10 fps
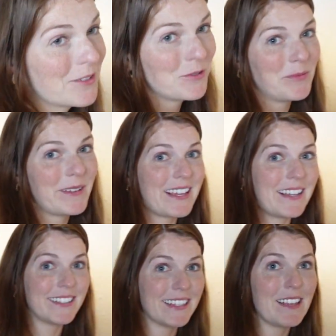cool
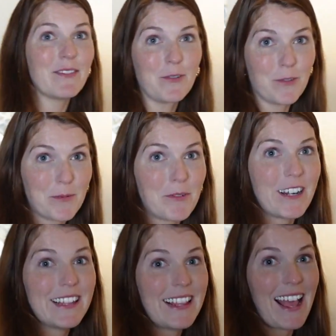because they've
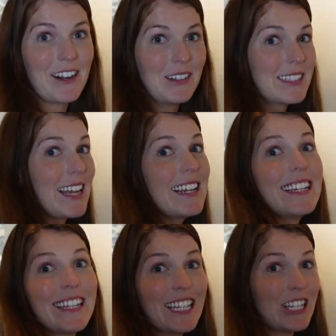incorporated the outside into the